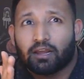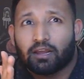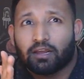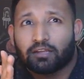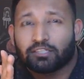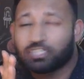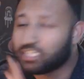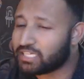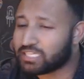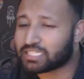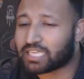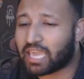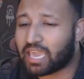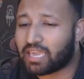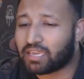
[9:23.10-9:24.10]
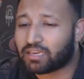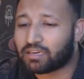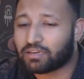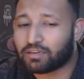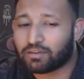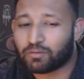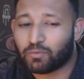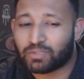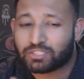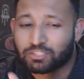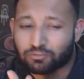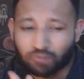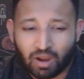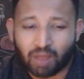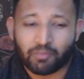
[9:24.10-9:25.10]
cheesecake with
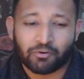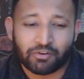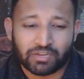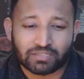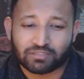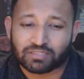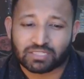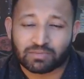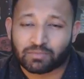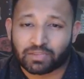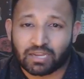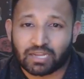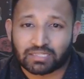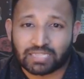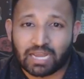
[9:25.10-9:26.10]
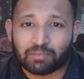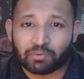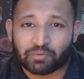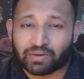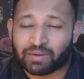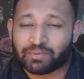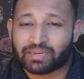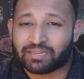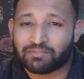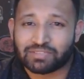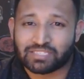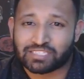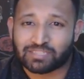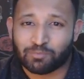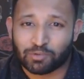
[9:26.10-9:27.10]
strawberries or something on top of it. I mean, it was
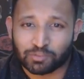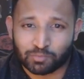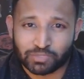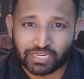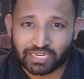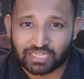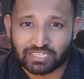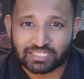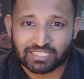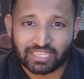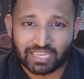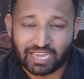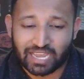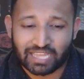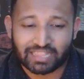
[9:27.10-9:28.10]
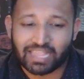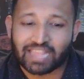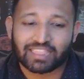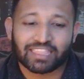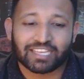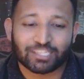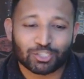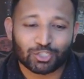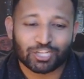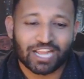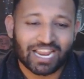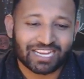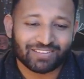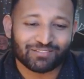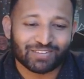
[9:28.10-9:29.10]
just the most ridiculous thing. That thing should
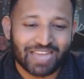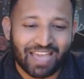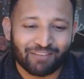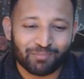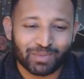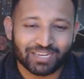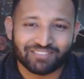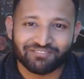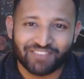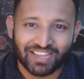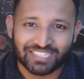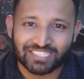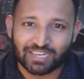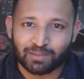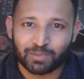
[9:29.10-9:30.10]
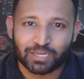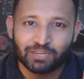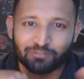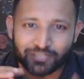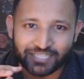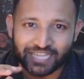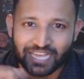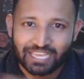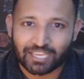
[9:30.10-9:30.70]
not even have been invented. I mean, it was like